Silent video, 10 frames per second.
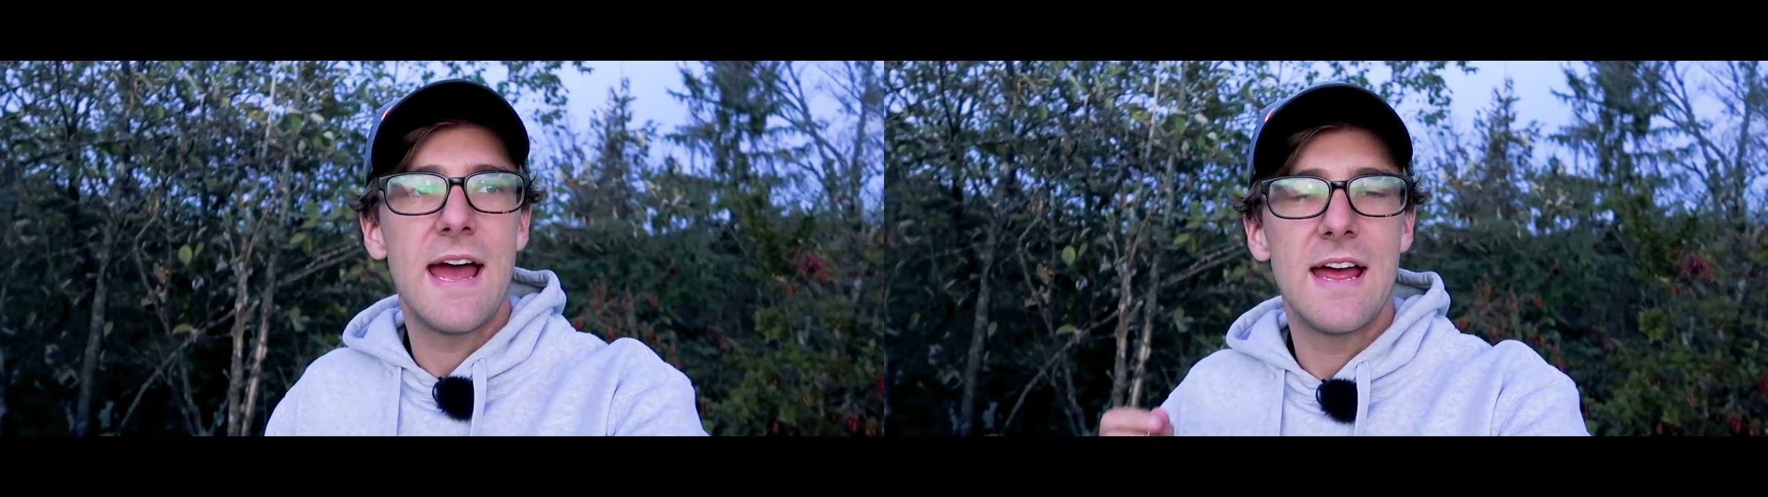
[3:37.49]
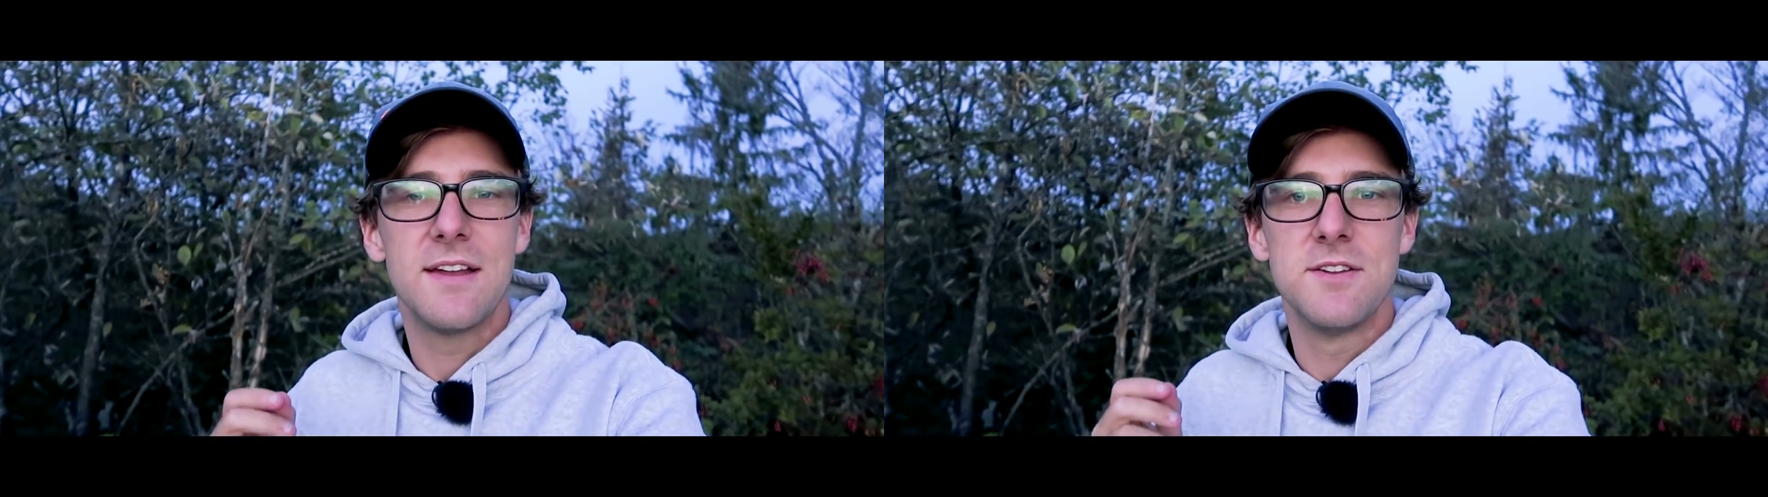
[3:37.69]

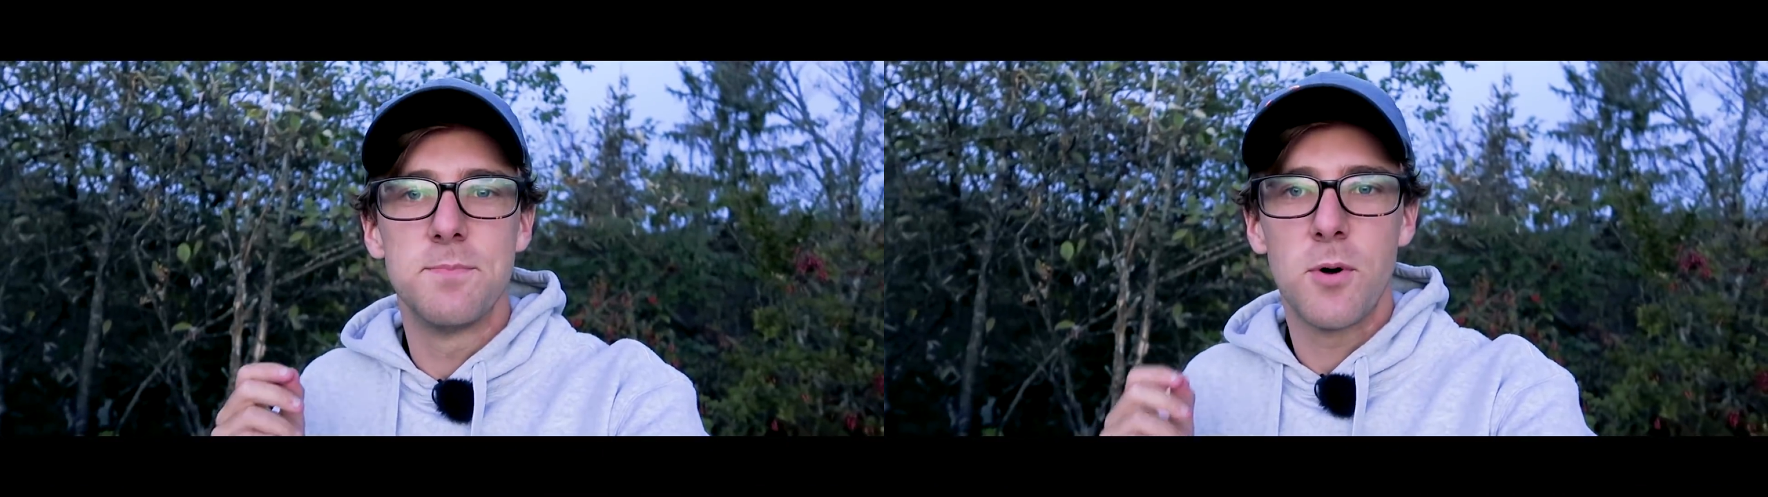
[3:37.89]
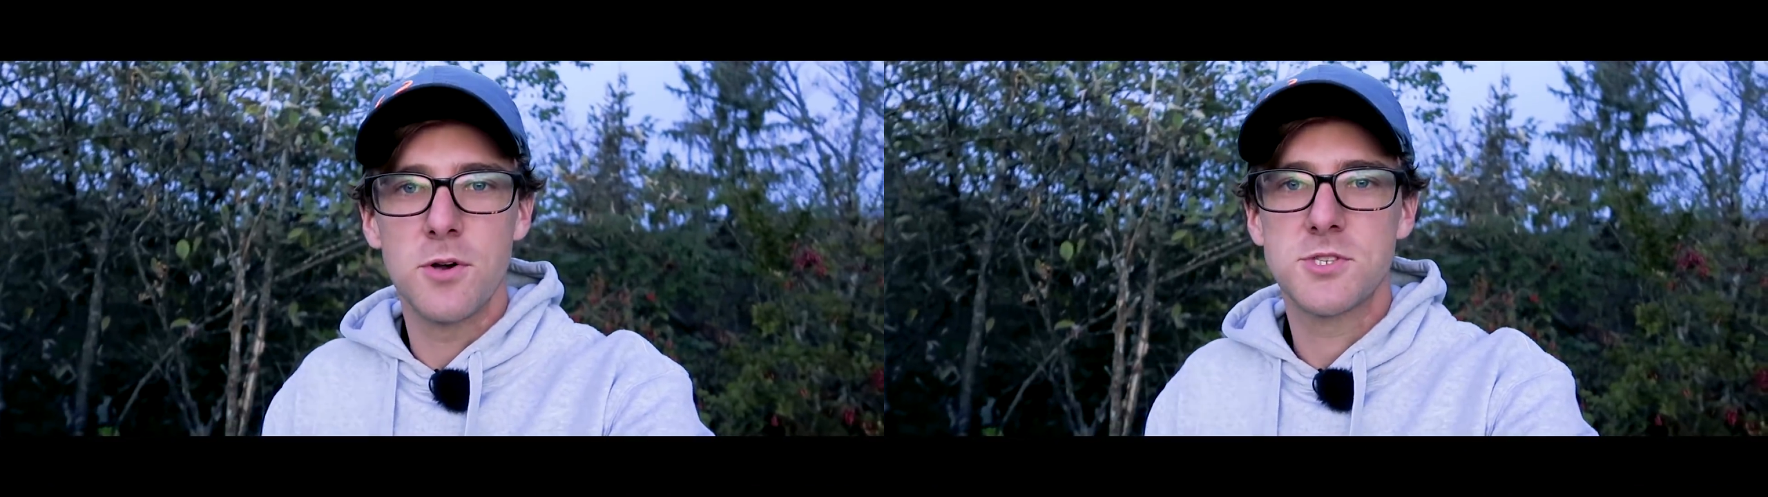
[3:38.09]

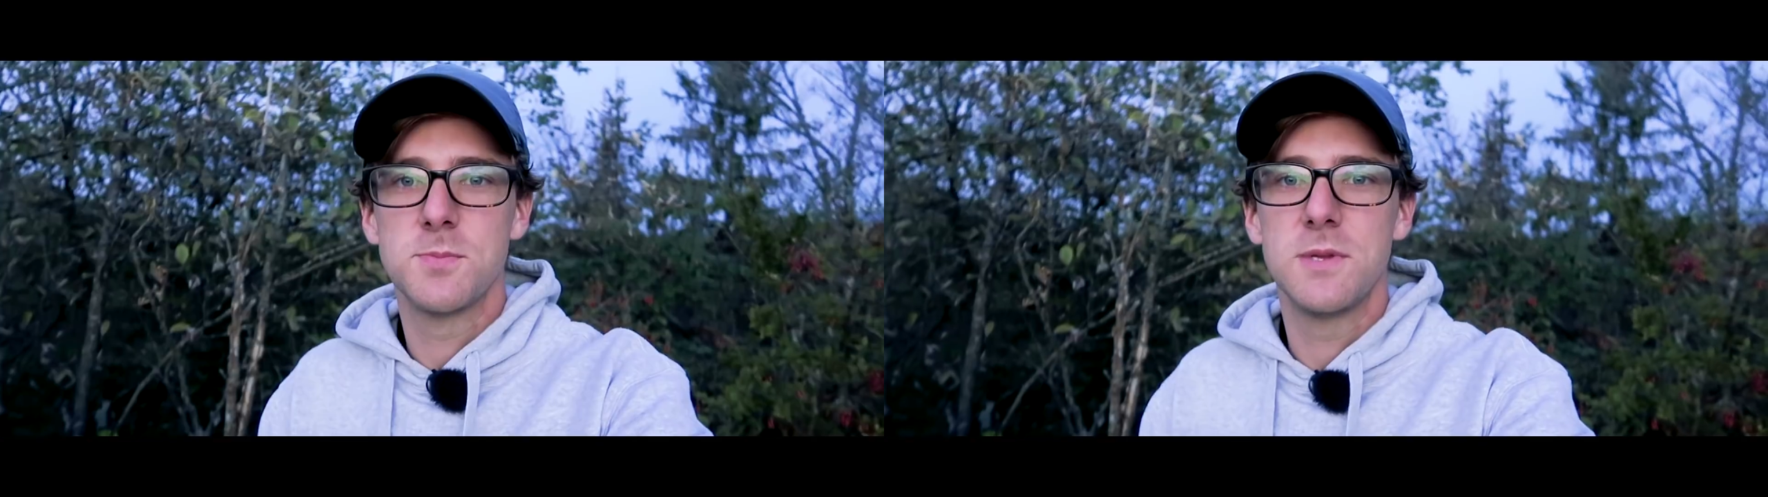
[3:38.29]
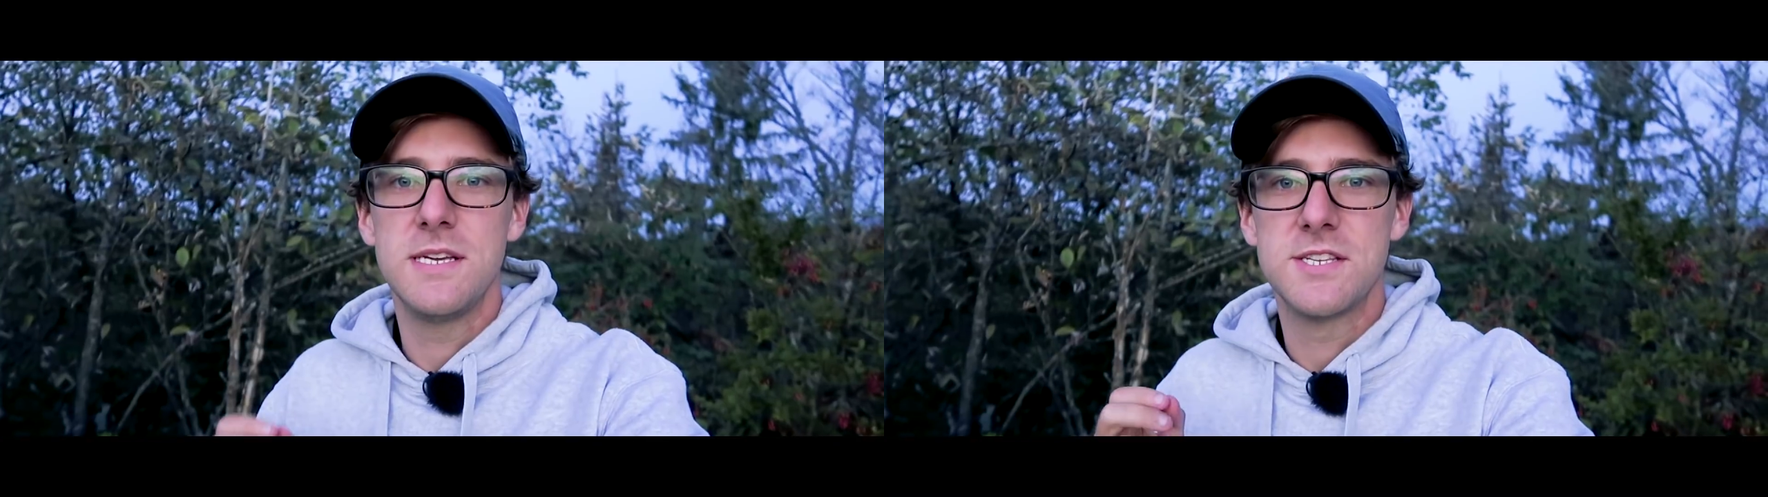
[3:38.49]
and
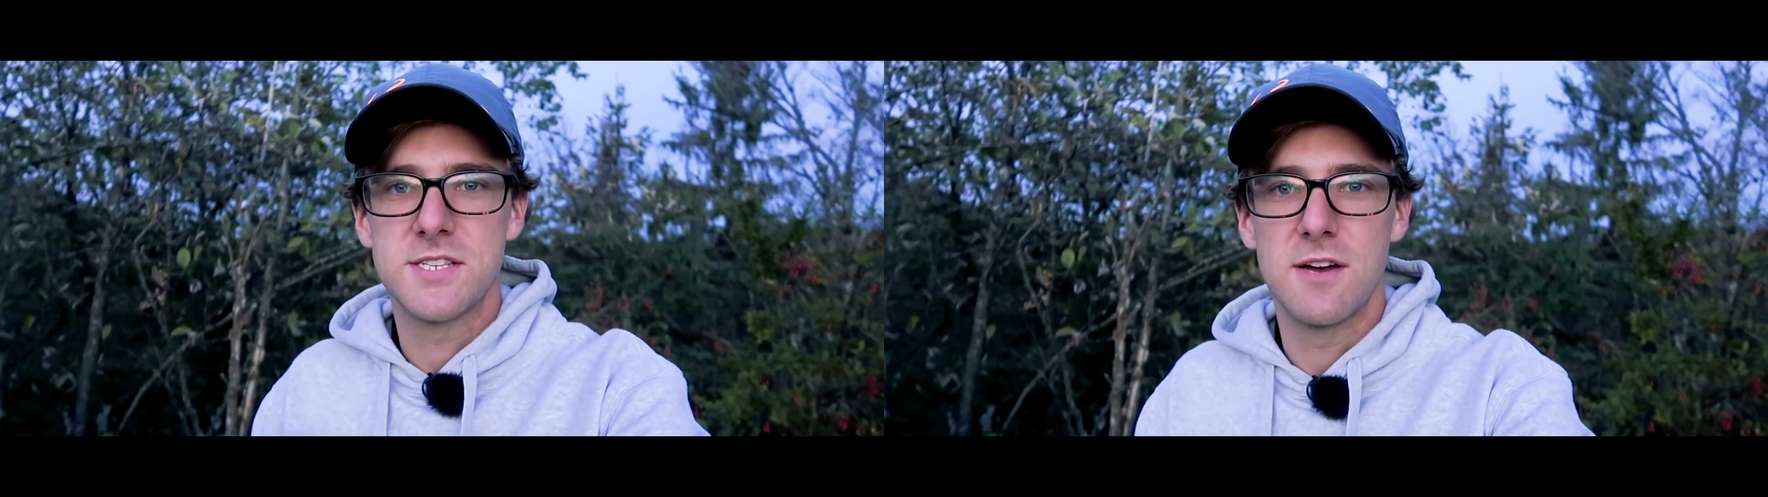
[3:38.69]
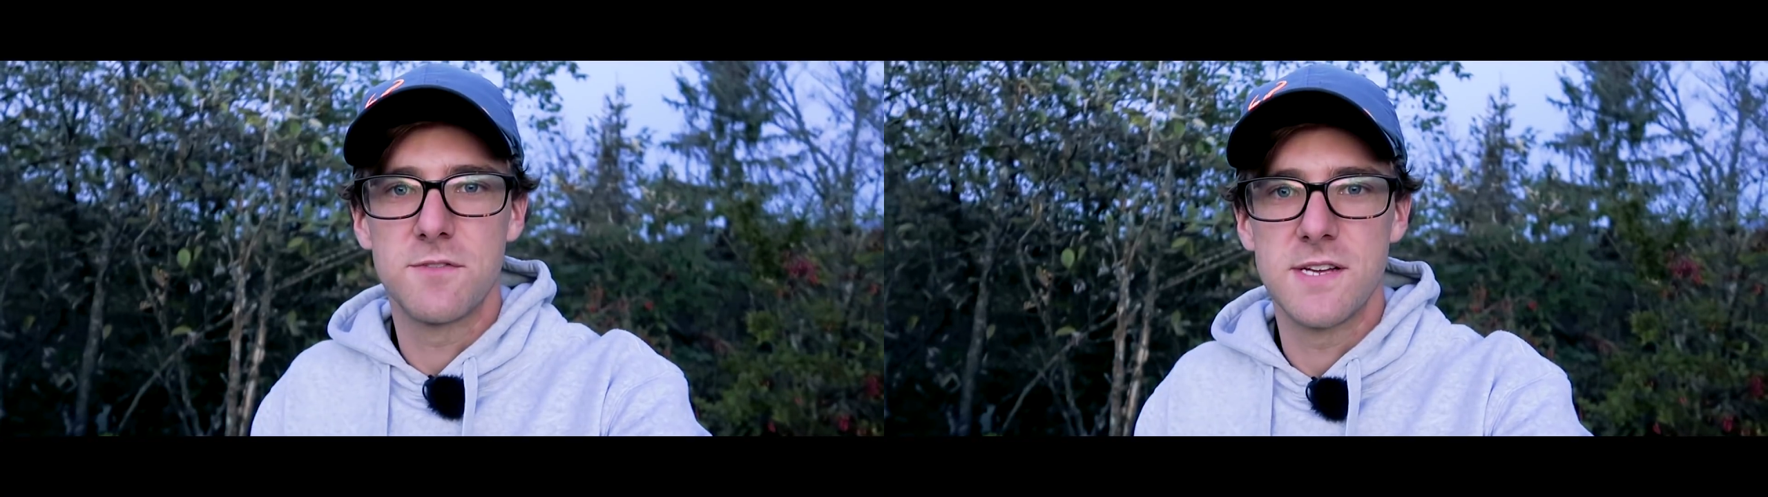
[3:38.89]
possibly
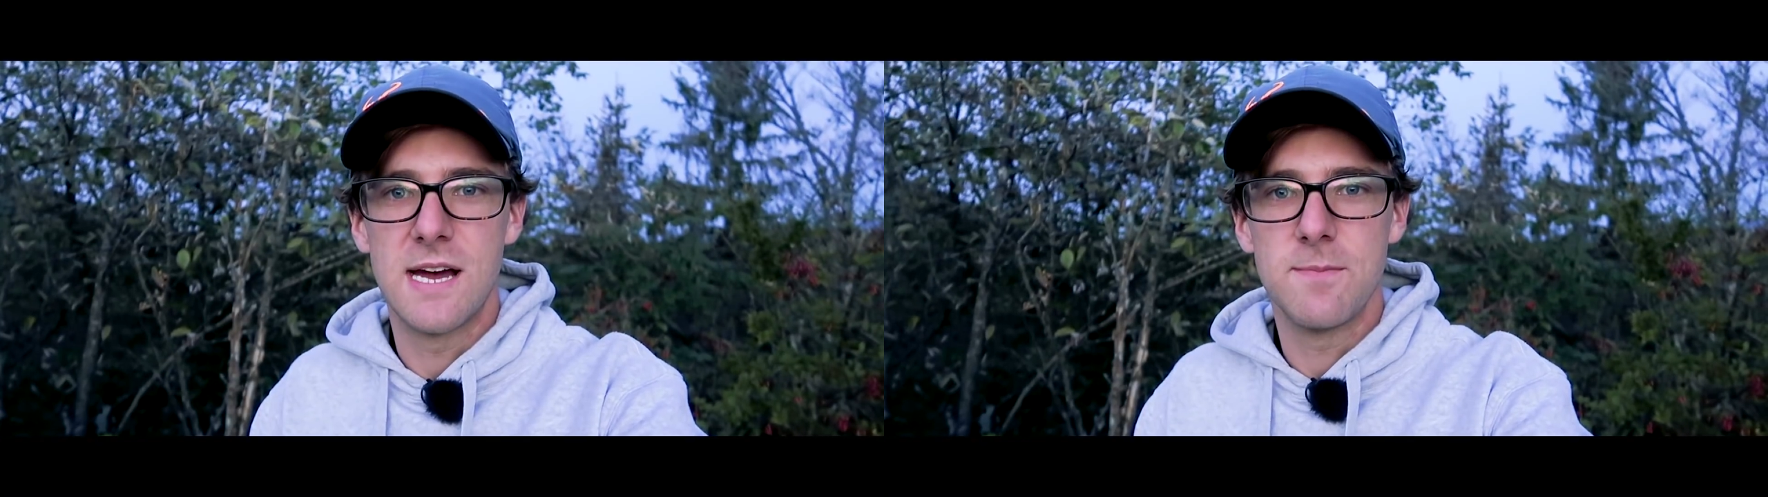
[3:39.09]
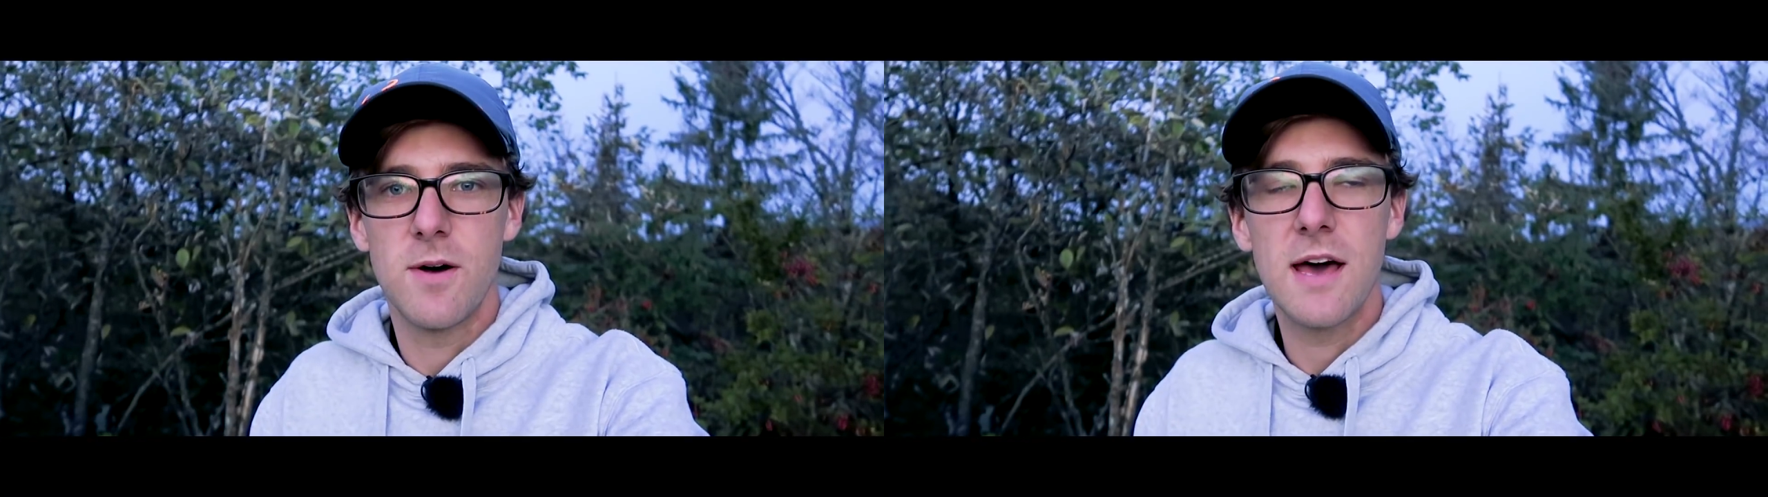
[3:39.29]
stuffed up.